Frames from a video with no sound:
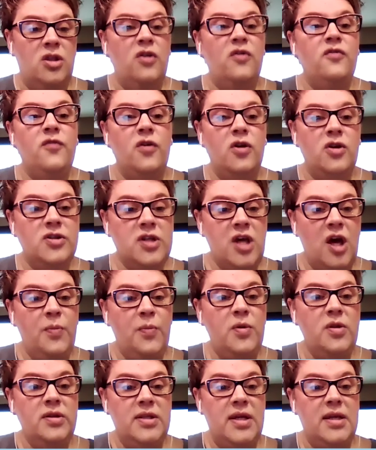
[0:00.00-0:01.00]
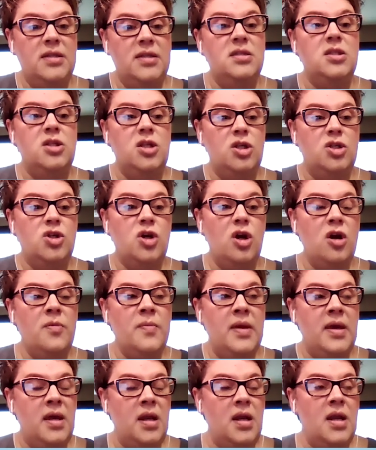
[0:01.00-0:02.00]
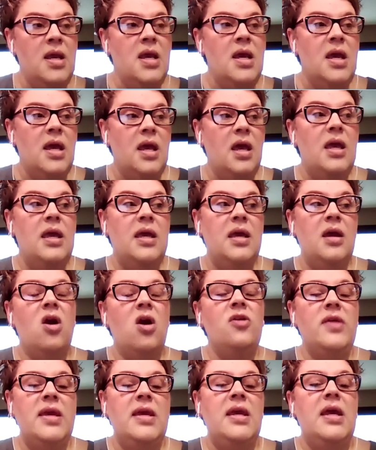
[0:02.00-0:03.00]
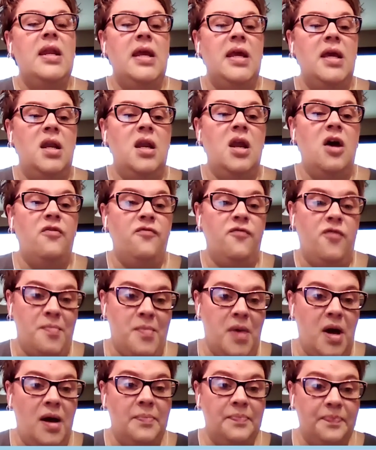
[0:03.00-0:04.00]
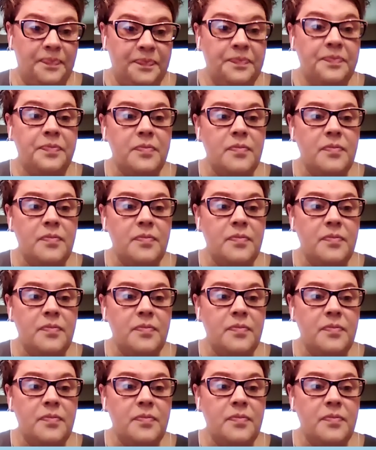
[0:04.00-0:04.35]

the first couple of days to determine, are they getting enough from mom?